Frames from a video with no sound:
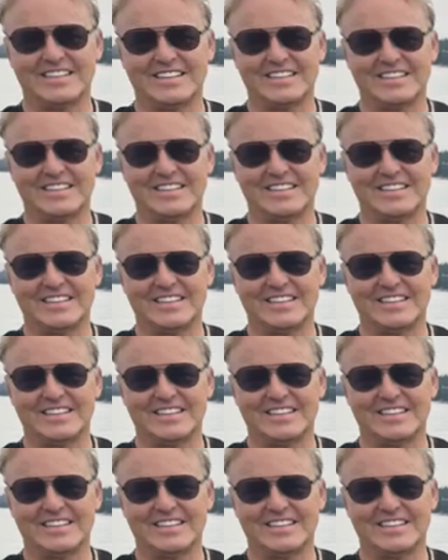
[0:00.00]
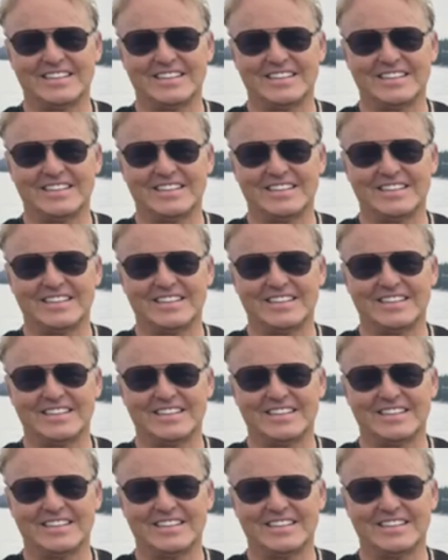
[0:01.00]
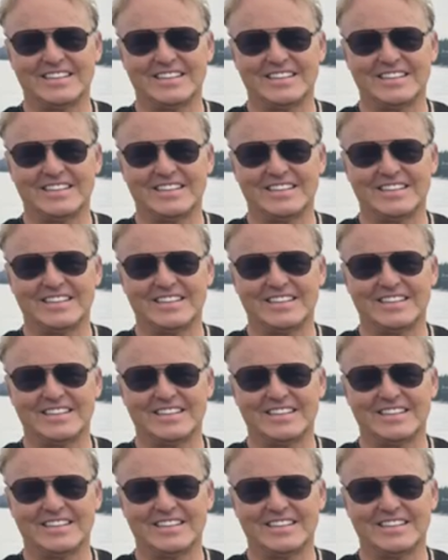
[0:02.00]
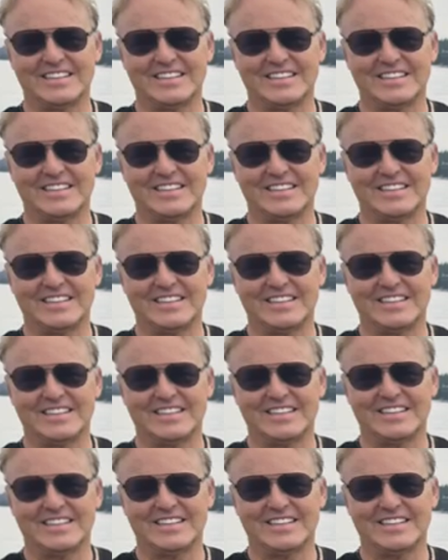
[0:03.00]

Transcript: This person isn't speaking.